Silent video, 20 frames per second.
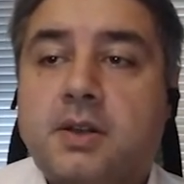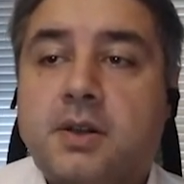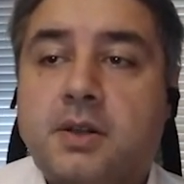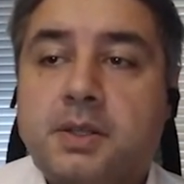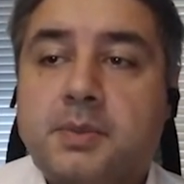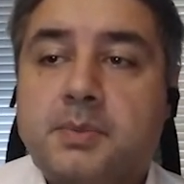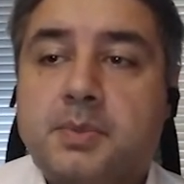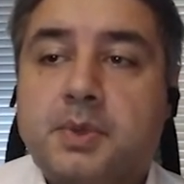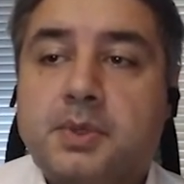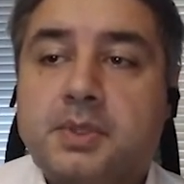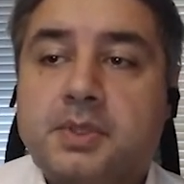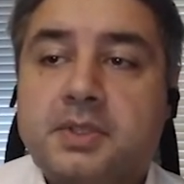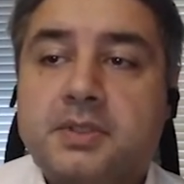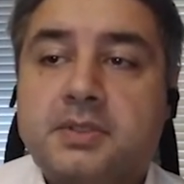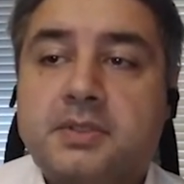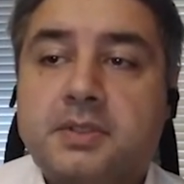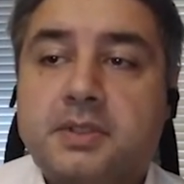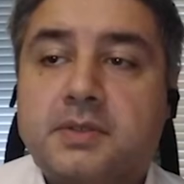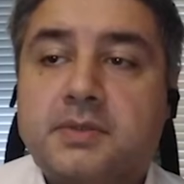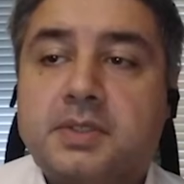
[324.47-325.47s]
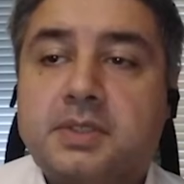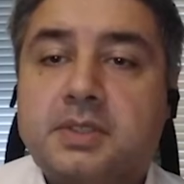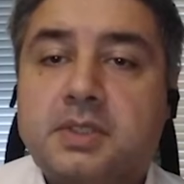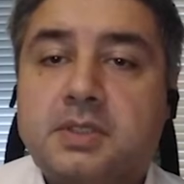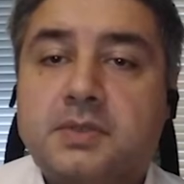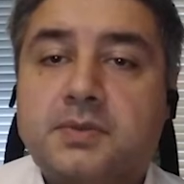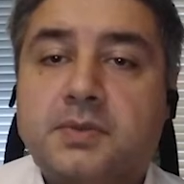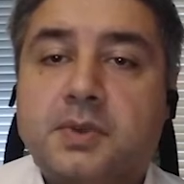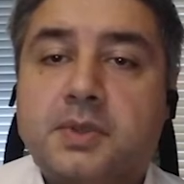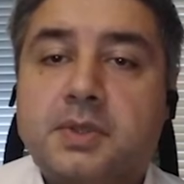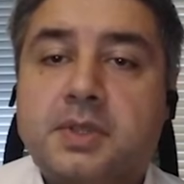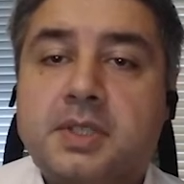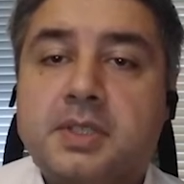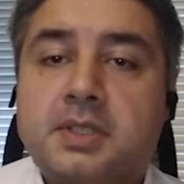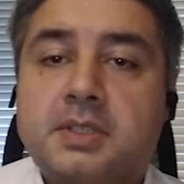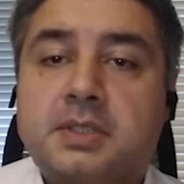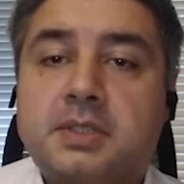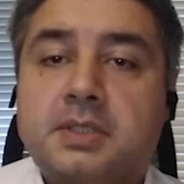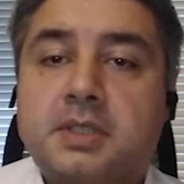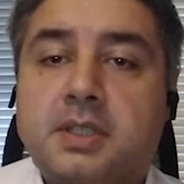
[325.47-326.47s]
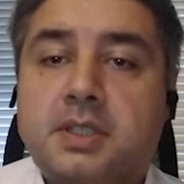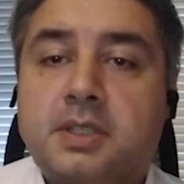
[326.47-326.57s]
all important services for this